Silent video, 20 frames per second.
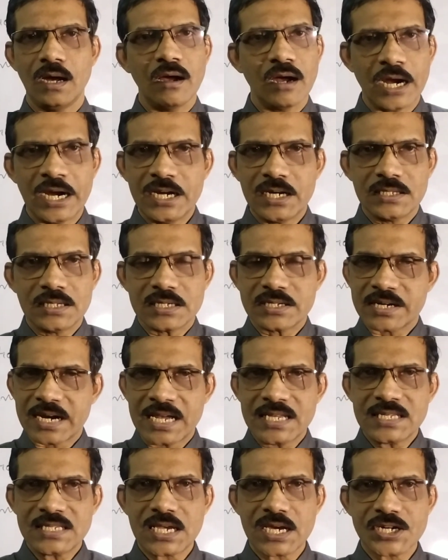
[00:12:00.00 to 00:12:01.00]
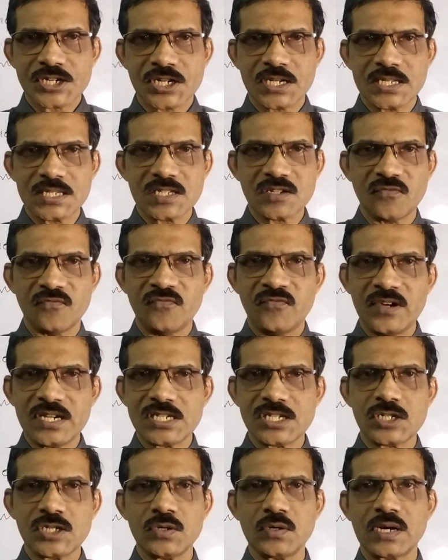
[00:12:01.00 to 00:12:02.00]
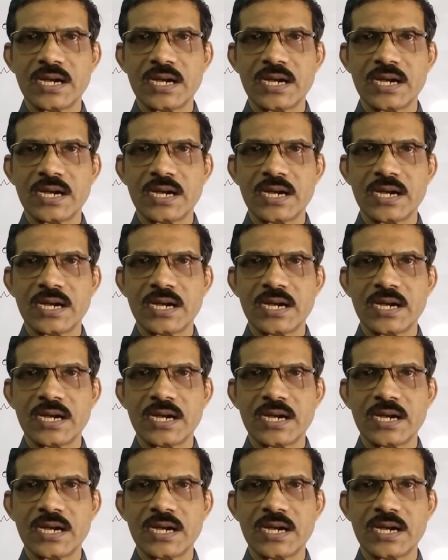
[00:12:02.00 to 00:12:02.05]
and the transactions which you